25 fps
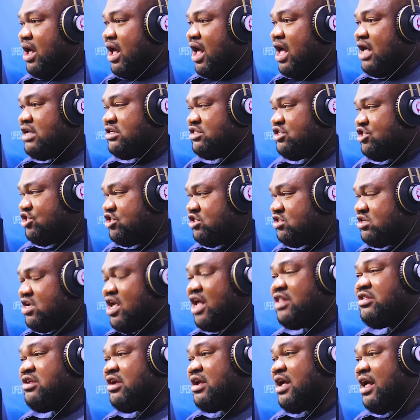as
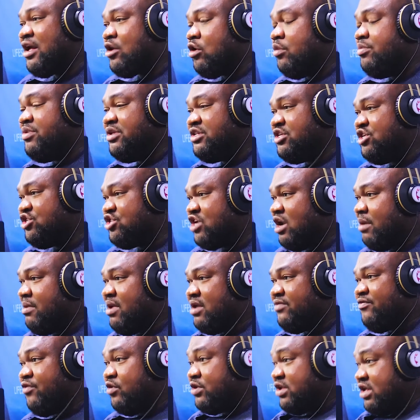critical committee
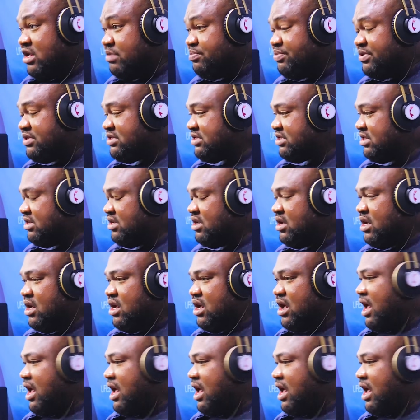chairman for the APC,